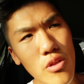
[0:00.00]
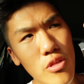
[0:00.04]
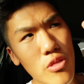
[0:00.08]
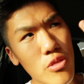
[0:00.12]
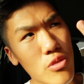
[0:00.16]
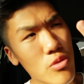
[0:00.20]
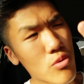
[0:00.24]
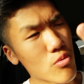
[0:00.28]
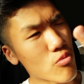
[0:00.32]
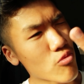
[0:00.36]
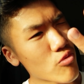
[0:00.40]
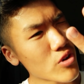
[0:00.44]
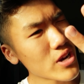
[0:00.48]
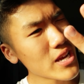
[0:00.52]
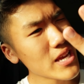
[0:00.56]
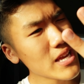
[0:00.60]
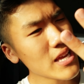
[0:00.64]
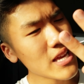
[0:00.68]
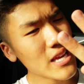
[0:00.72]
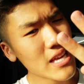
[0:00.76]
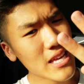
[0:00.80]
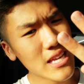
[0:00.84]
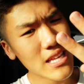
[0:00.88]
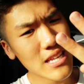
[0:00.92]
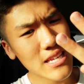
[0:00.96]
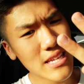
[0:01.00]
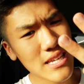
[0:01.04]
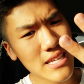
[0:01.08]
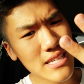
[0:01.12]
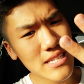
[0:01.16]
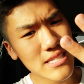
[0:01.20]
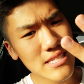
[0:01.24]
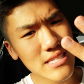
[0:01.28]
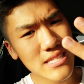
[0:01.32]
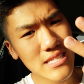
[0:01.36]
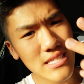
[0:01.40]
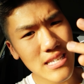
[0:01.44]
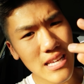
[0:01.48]
three, it
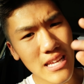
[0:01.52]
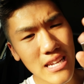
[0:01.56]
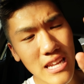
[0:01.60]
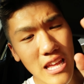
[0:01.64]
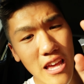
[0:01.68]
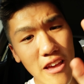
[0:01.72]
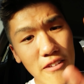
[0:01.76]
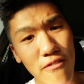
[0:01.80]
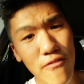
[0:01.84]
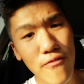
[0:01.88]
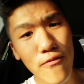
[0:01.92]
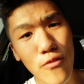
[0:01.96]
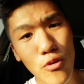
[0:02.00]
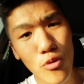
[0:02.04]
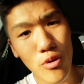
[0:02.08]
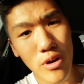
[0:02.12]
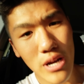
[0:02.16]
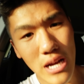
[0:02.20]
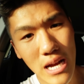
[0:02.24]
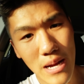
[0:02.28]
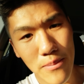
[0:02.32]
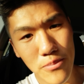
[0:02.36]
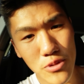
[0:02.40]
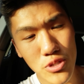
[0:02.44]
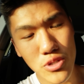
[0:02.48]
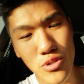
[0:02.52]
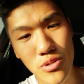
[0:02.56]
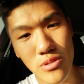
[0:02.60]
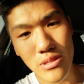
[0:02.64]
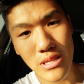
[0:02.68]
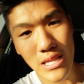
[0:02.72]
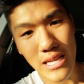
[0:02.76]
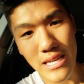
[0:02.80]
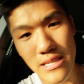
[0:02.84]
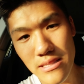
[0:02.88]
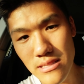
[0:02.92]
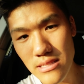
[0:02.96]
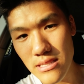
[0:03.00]
is an f4 aperture
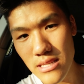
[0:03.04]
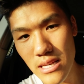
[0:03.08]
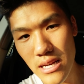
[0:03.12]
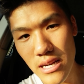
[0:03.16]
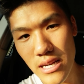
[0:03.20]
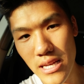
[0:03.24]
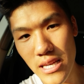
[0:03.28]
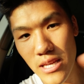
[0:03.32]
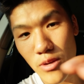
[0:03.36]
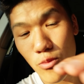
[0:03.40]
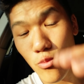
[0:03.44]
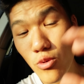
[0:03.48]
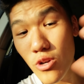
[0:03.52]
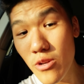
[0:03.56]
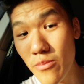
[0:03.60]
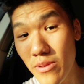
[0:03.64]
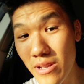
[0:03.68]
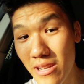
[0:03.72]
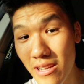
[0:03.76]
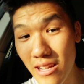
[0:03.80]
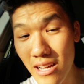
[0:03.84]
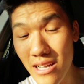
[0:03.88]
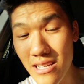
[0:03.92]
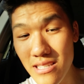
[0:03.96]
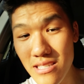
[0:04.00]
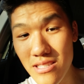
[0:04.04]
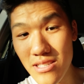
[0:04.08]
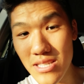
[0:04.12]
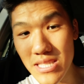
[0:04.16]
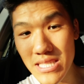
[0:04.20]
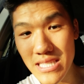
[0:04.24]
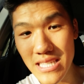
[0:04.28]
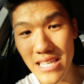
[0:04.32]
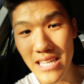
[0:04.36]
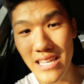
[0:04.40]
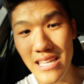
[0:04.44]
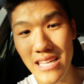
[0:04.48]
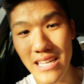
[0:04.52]
lens. It would have been nice to
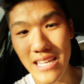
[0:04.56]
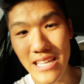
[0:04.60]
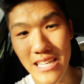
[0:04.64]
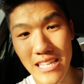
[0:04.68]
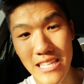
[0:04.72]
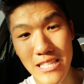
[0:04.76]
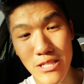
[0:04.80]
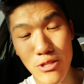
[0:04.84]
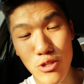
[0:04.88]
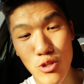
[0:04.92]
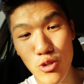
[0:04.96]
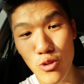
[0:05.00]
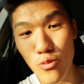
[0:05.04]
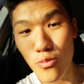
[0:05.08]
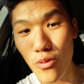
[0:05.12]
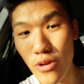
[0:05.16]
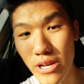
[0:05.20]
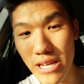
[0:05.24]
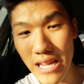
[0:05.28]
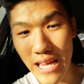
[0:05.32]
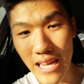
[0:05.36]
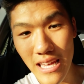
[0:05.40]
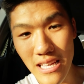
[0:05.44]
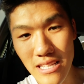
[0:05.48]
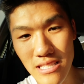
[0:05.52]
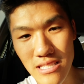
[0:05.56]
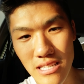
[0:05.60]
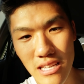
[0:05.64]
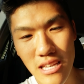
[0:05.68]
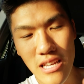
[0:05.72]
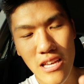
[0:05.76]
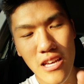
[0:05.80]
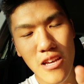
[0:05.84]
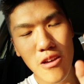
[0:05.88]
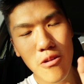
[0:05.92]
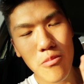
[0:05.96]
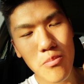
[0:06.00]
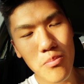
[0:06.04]
see it in 2.8,
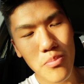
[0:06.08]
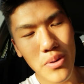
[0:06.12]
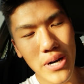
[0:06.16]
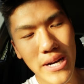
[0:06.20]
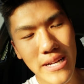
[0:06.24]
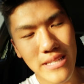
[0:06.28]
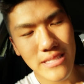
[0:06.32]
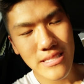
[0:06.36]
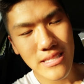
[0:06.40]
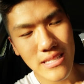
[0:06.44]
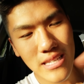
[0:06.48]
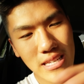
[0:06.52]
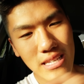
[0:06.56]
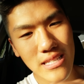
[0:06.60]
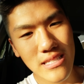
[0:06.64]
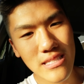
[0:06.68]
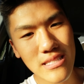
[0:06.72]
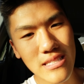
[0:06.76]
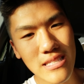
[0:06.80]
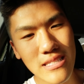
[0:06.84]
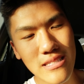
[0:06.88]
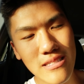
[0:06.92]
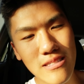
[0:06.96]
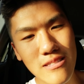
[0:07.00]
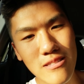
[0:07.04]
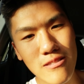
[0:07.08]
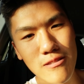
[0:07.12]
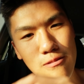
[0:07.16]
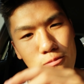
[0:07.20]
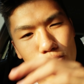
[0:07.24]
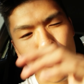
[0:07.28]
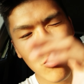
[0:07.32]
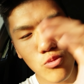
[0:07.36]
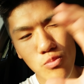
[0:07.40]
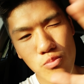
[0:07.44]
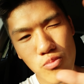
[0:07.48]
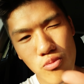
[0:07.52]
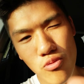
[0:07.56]
but it
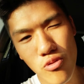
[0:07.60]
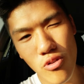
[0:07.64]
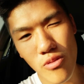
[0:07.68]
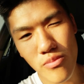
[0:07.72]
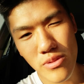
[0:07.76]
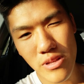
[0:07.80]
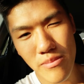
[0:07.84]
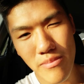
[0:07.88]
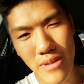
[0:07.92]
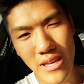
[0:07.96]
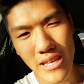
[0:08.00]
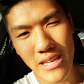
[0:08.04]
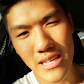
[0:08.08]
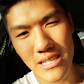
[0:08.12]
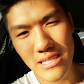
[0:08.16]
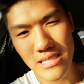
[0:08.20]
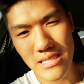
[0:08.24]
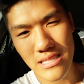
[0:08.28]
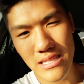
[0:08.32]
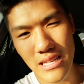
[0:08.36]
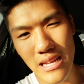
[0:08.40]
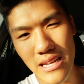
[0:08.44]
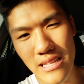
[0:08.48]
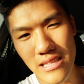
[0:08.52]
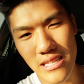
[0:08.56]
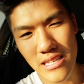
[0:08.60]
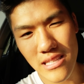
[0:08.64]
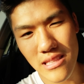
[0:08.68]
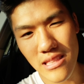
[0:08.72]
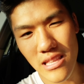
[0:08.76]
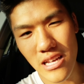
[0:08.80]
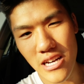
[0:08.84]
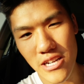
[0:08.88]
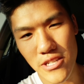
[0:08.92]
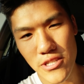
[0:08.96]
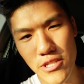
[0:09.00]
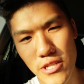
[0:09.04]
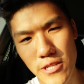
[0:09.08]
will probably make it slightly
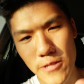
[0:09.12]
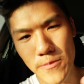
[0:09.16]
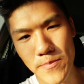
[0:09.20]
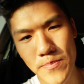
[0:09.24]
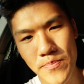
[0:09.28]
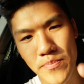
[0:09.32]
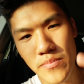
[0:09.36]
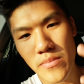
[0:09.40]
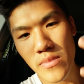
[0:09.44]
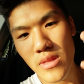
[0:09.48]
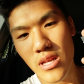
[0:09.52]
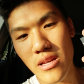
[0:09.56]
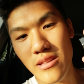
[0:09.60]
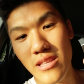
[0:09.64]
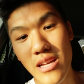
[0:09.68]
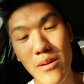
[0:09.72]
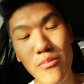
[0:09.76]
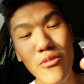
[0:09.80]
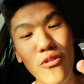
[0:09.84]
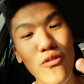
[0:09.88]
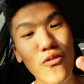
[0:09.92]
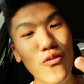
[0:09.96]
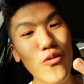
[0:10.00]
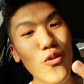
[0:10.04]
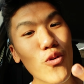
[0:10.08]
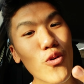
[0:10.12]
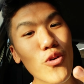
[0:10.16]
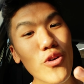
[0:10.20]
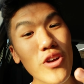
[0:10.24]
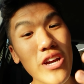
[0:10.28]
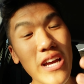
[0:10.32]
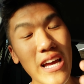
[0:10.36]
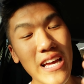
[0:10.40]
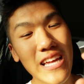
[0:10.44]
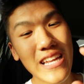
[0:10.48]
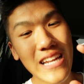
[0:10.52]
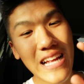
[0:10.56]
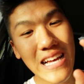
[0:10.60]
larger. Number four,
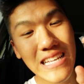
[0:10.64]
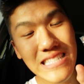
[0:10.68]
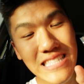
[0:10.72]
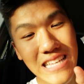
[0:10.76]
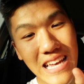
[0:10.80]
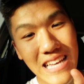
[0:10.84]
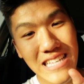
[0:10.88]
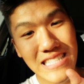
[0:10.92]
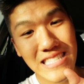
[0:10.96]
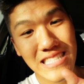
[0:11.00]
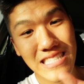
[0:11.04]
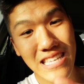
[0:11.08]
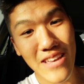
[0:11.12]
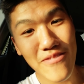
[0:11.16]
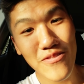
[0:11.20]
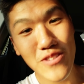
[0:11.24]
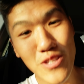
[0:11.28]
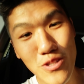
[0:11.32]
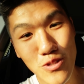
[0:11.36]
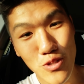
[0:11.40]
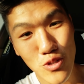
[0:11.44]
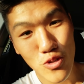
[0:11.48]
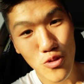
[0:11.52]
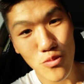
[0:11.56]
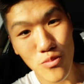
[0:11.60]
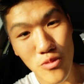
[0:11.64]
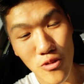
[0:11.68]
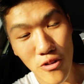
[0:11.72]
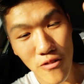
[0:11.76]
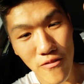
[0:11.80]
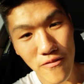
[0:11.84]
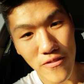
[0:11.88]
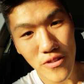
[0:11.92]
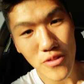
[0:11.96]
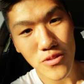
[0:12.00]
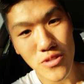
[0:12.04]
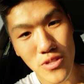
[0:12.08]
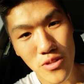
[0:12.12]
it has a 72mm
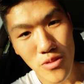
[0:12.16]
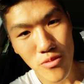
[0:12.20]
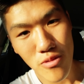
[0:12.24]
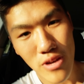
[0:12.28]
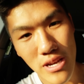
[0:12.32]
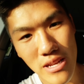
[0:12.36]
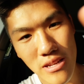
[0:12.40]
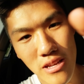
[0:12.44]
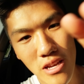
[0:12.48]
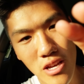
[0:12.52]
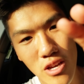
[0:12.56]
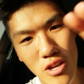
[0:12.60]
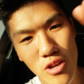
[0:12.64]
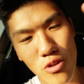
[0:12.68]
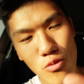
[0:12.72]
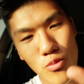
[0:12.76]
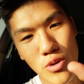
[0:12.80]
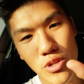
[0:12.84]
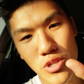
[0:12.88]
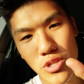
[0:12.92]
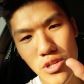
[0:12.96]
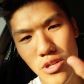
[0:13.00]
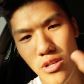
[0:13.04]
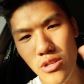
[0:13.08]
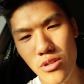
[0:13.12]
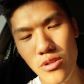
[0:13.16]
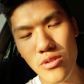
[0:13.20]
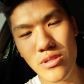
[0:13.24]
filter thread, which you can